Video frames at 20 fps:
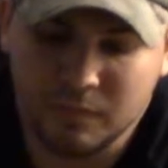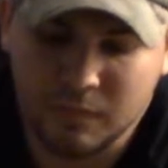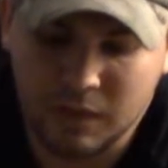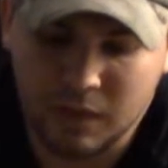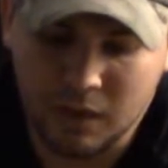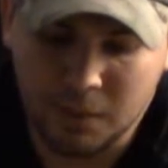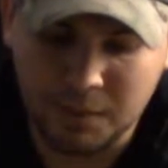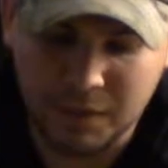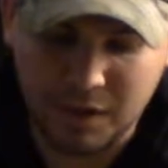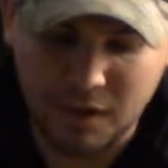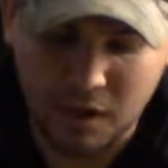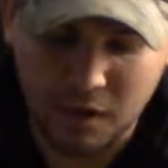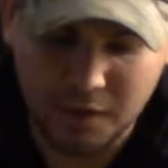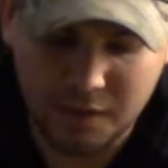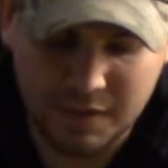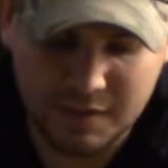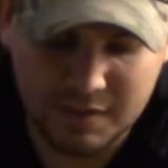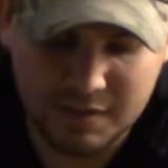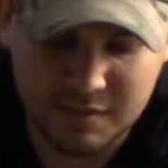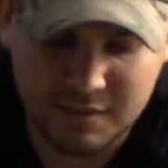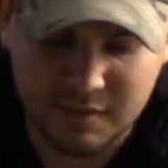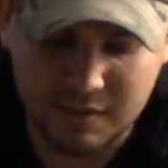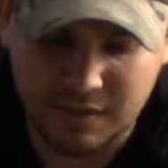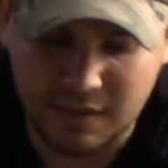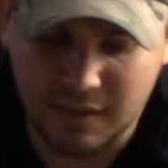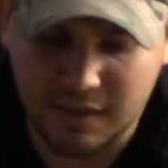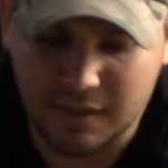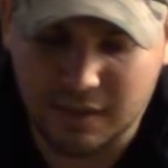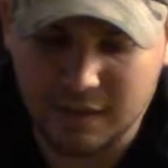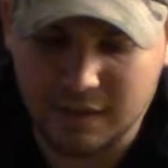gonna call this
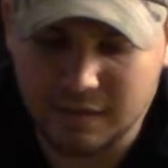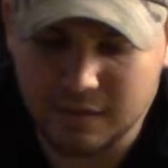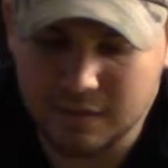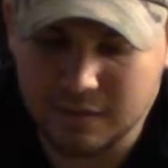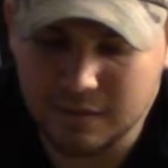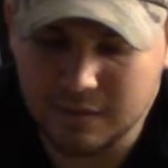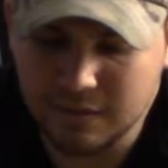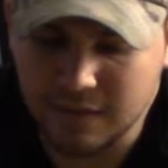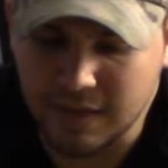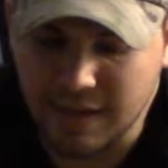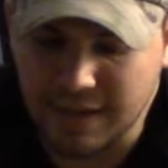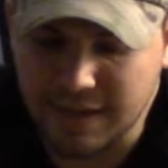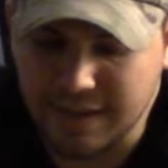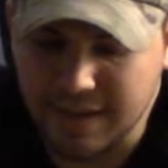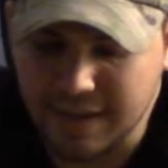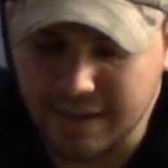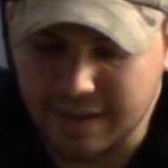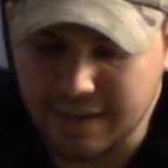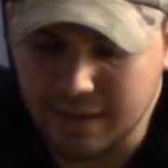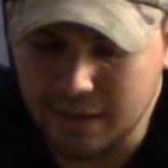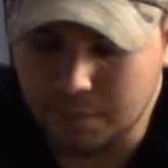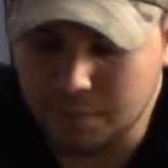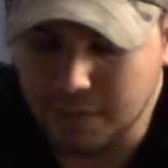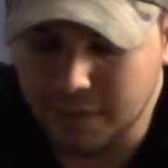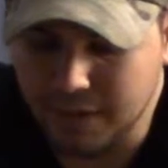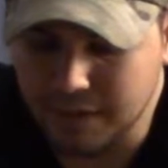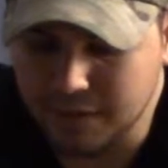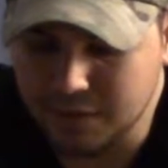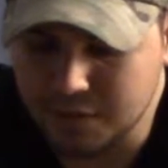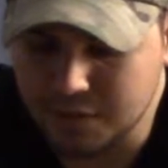the AK Guinea
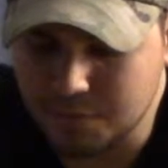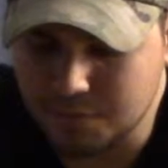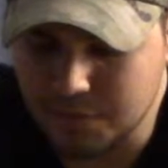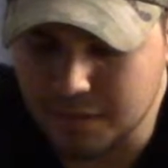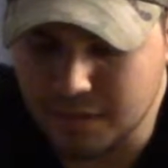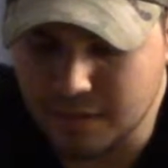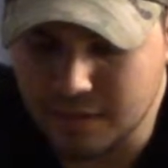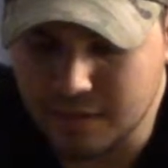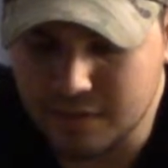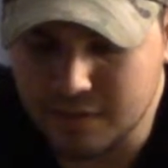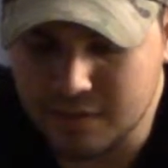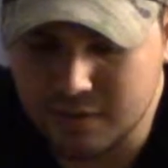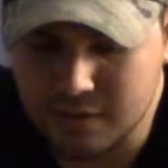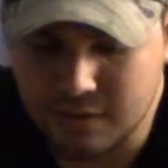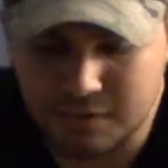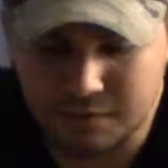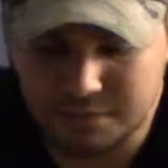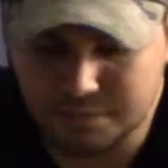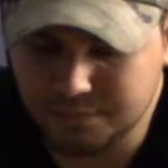Pig just because,